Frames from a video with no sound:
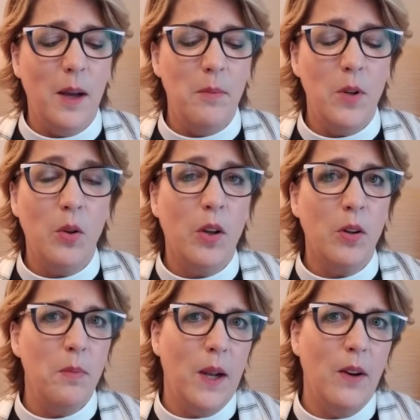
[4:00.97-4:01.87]
no
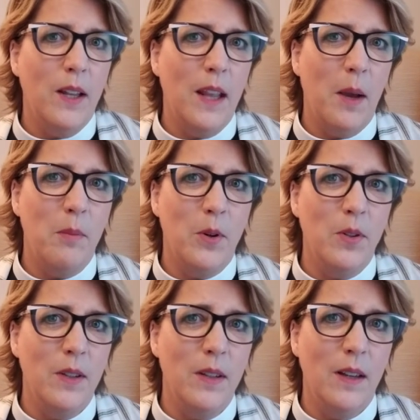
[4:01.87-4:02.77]
longer bearing that
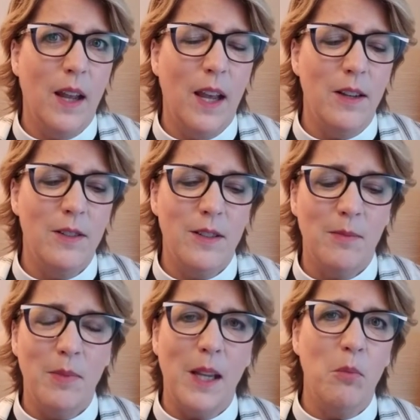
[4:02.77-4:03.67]
burden and
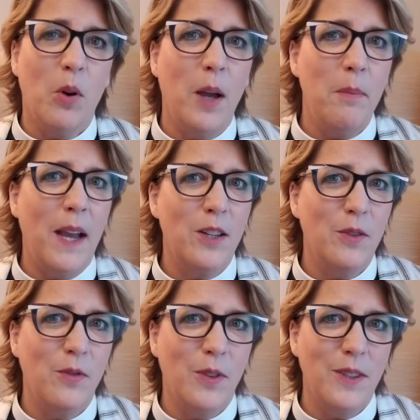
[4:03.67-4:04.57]
being brought back to
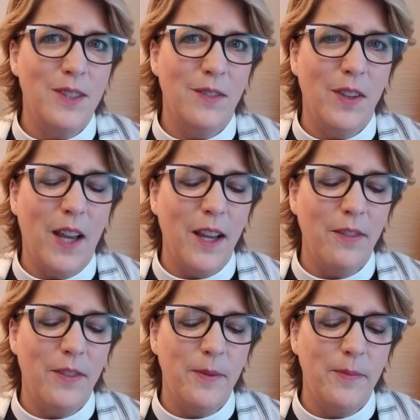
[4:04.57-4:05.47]
fullness of
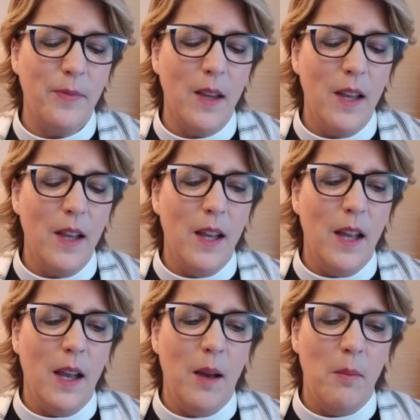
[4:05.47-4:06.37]
life.
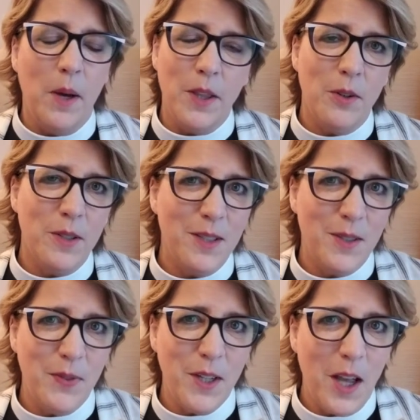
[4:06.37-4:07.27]
But there is this
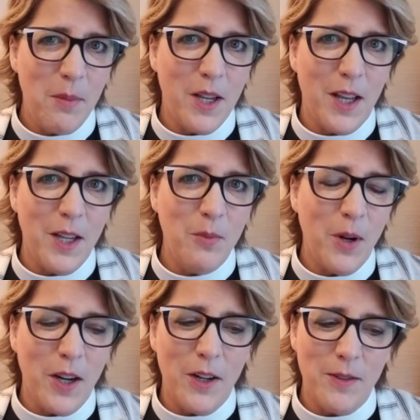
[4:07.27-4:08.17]
phenomenon
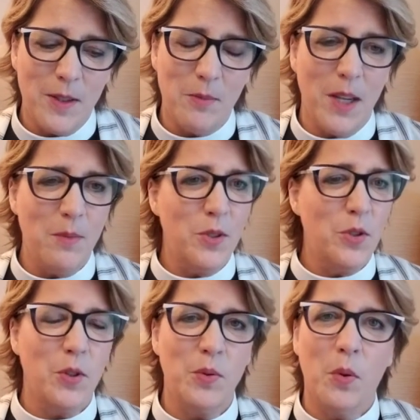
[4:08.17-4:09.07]
where sometimes a
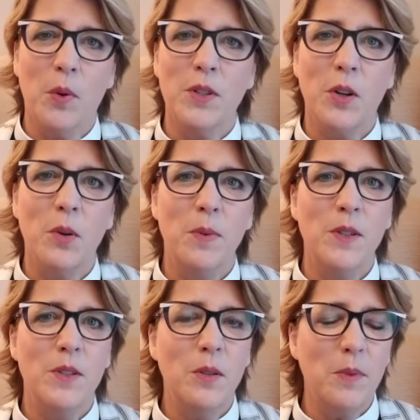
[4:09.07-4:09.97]
church will want to open a
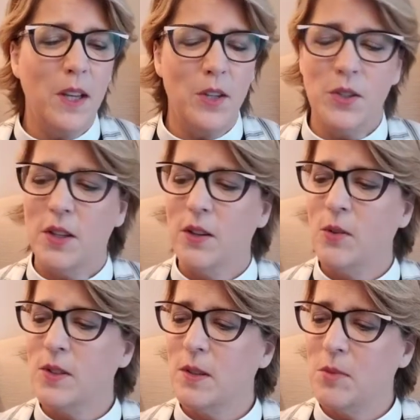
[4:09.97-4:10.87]
soup kitchen,
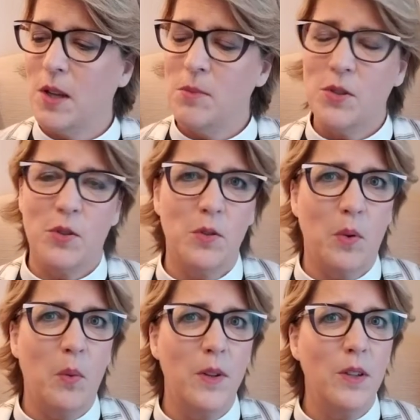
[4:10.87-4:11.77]
or sometimes a church
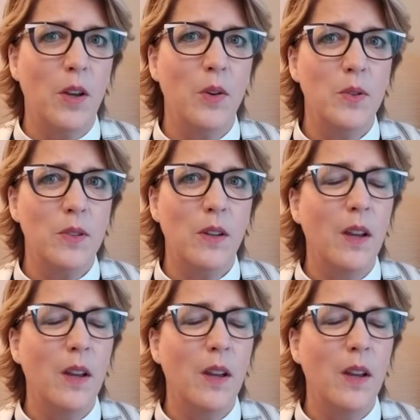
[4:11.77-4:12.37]
will want to host